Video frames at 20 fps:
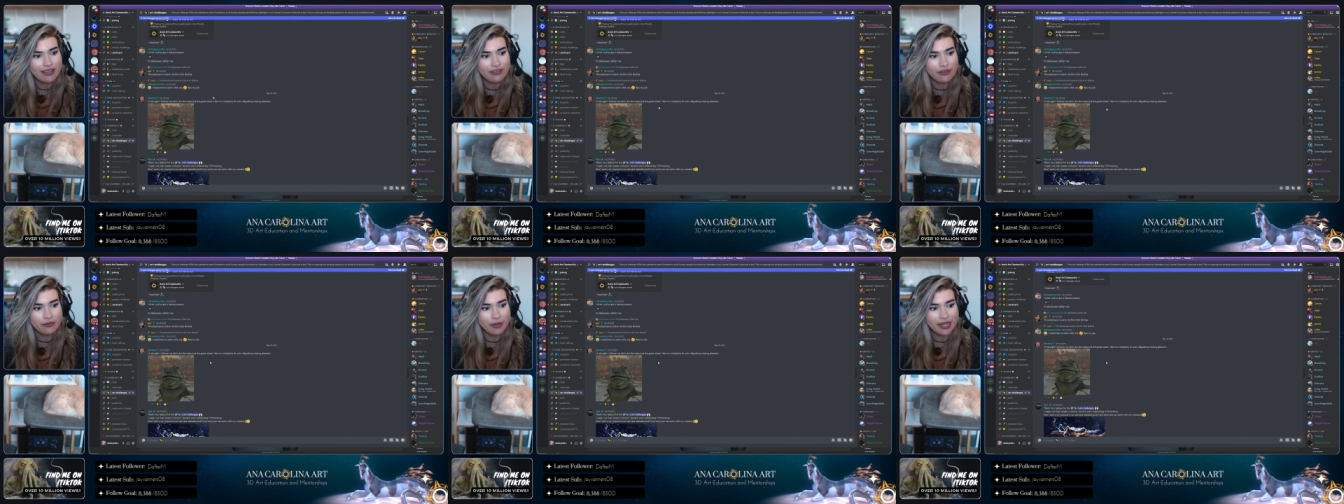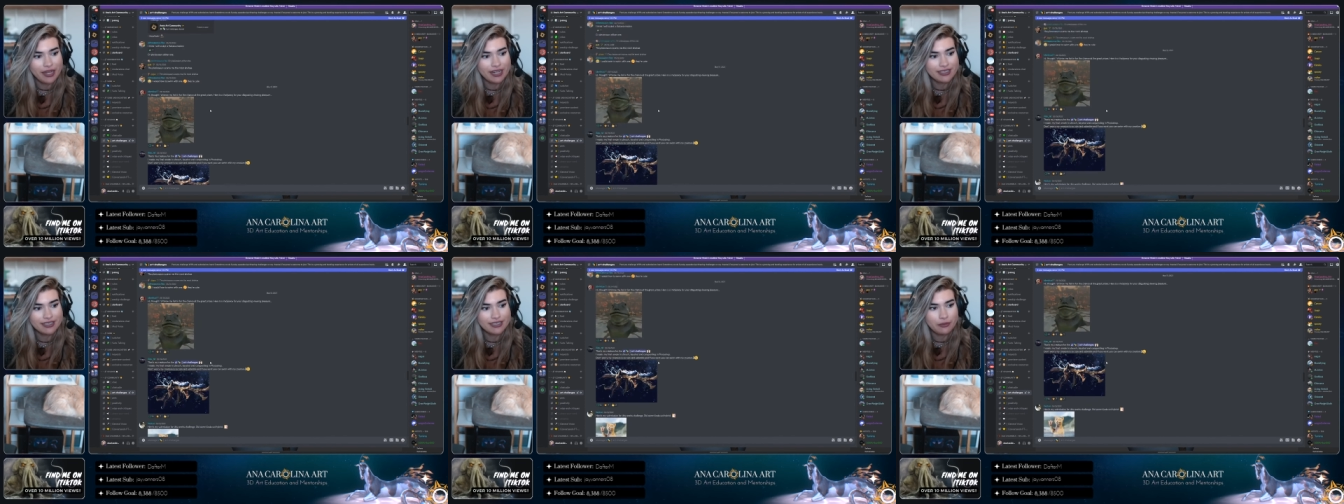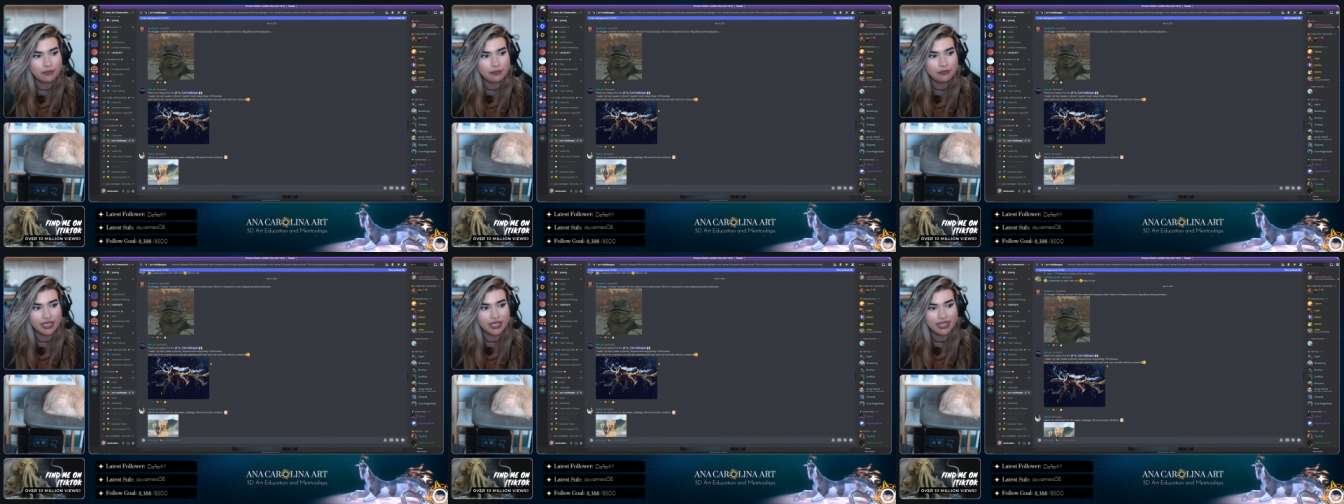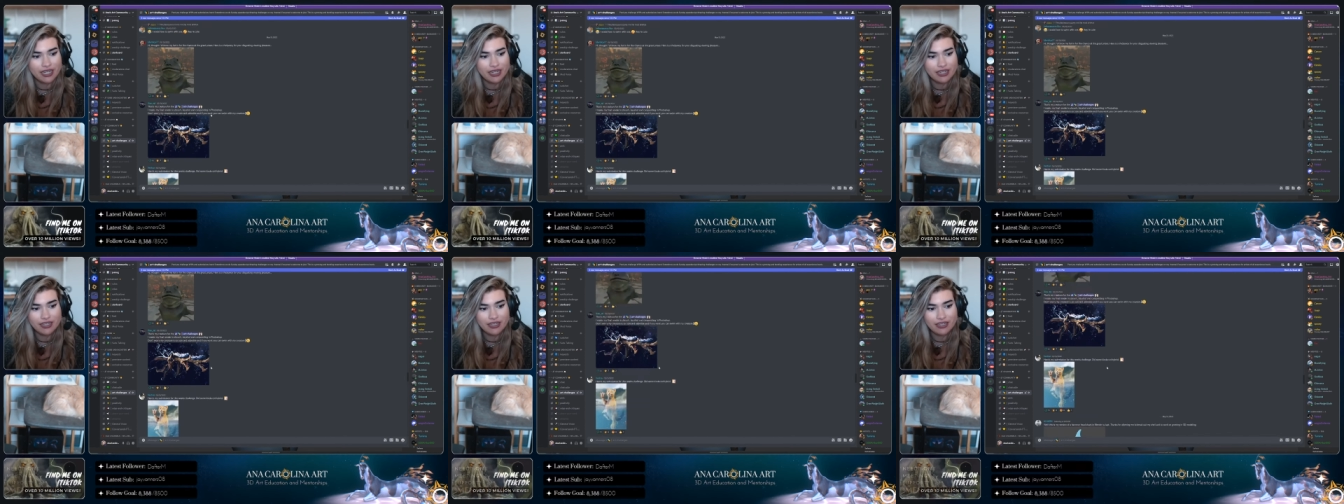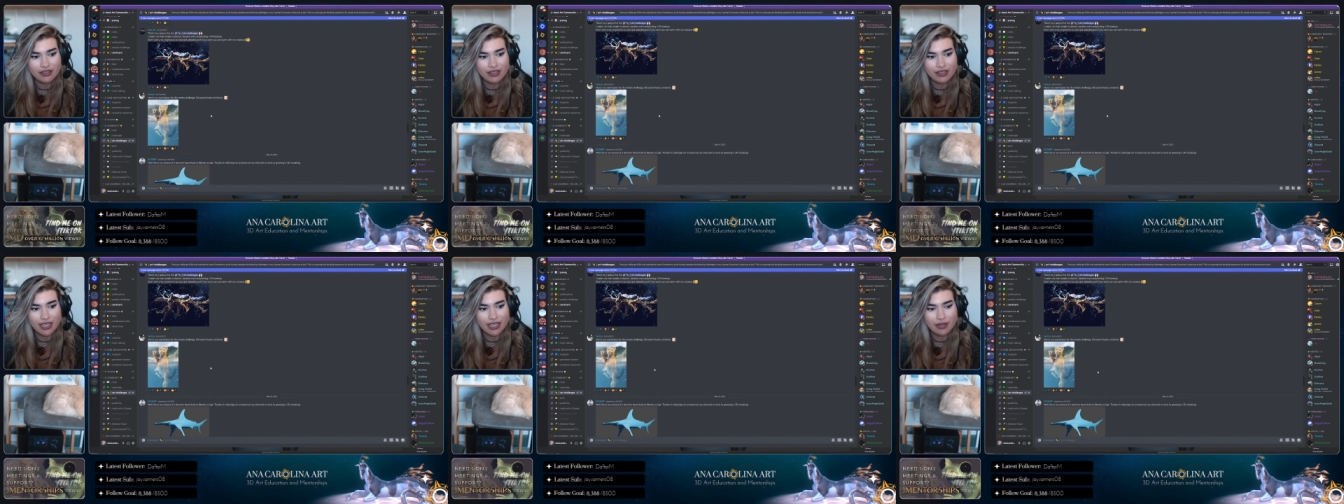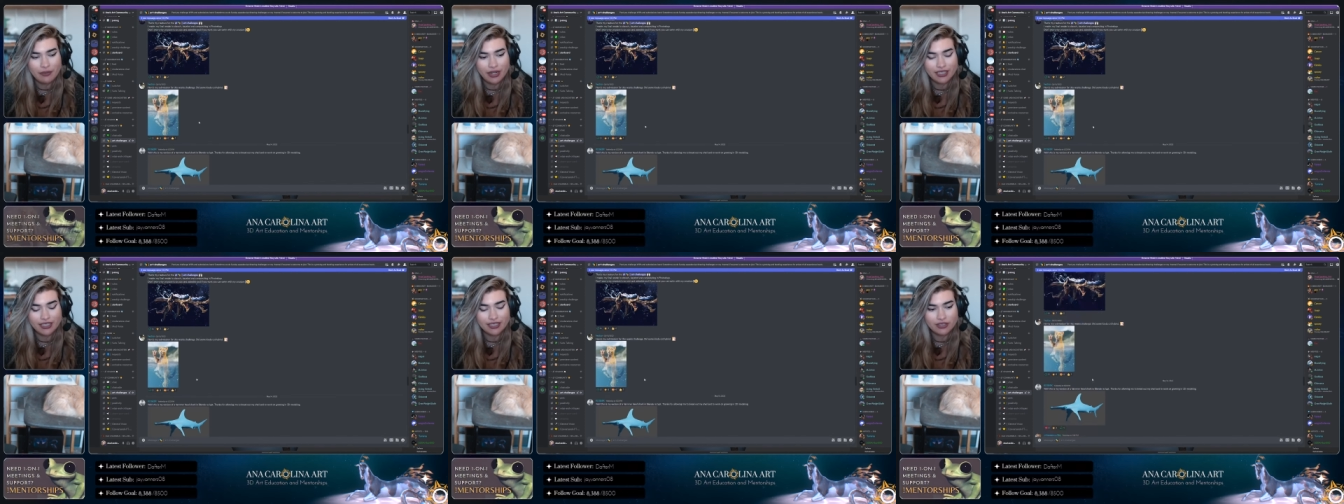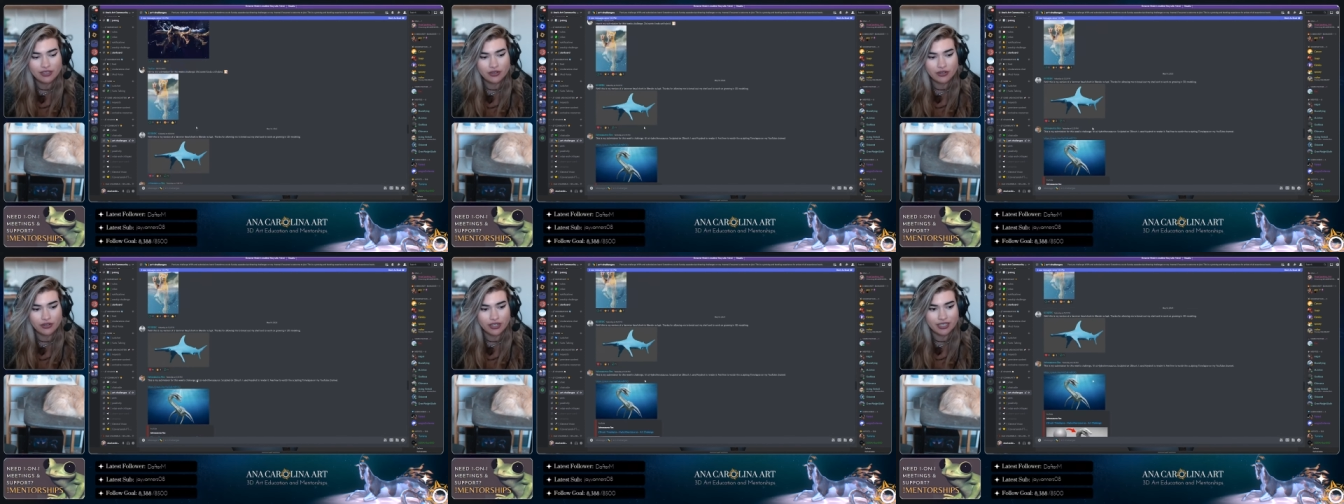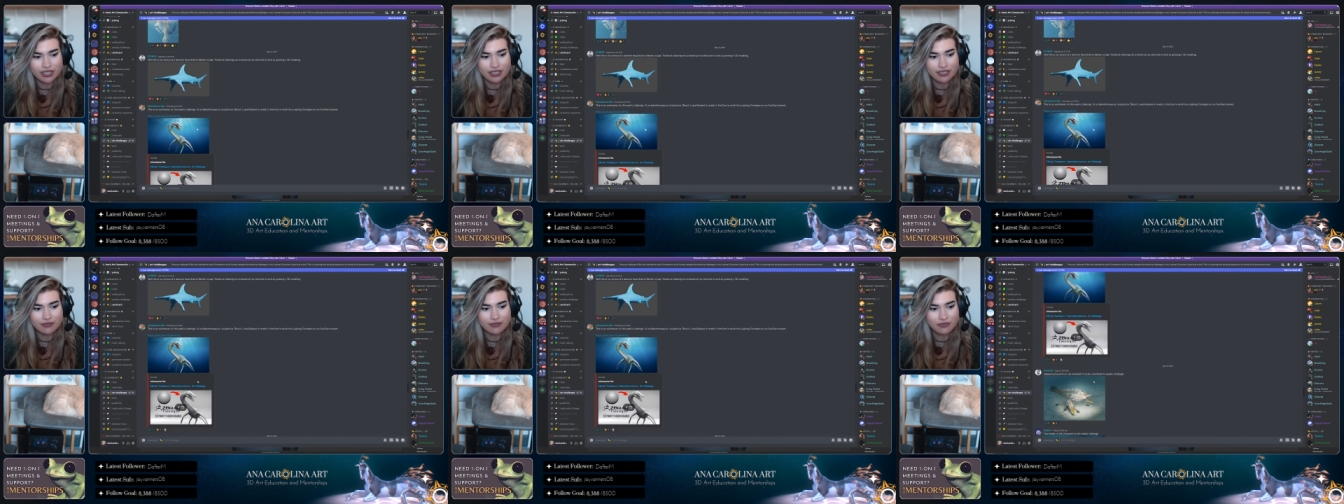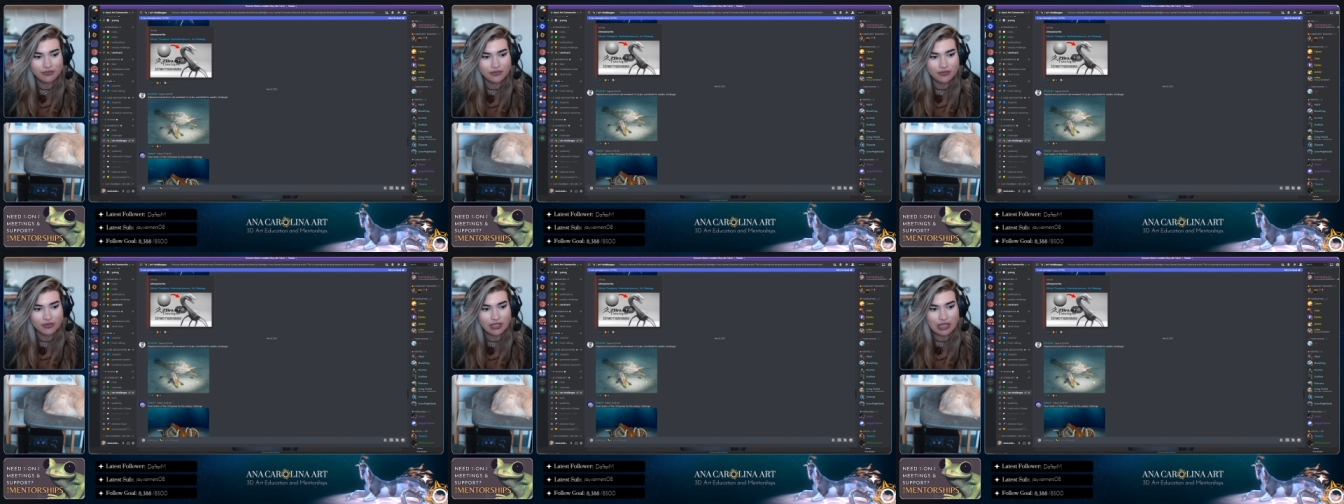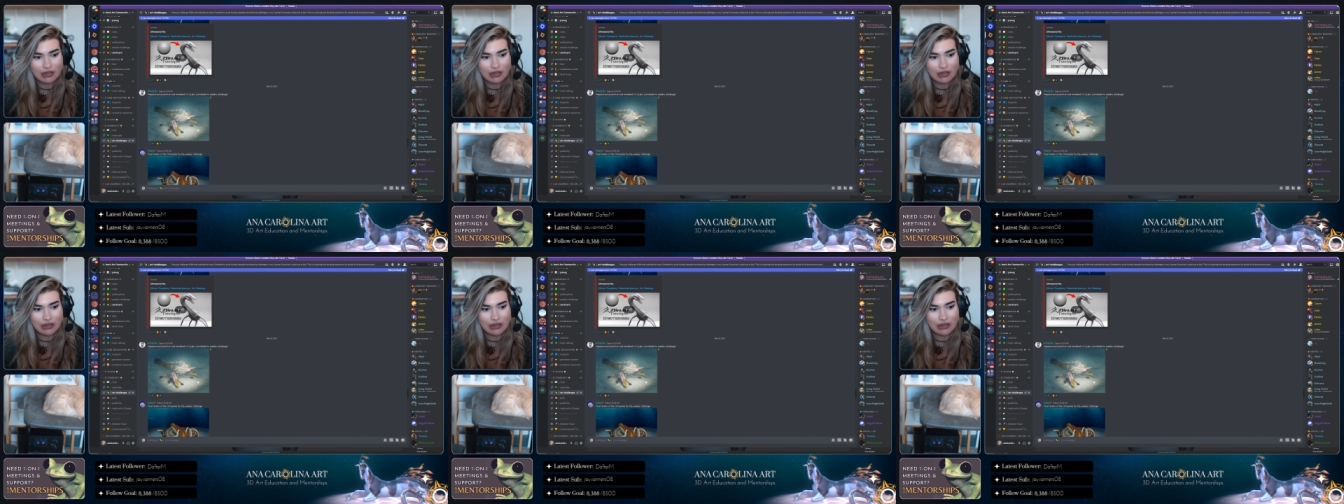everybody submitted in my Discord,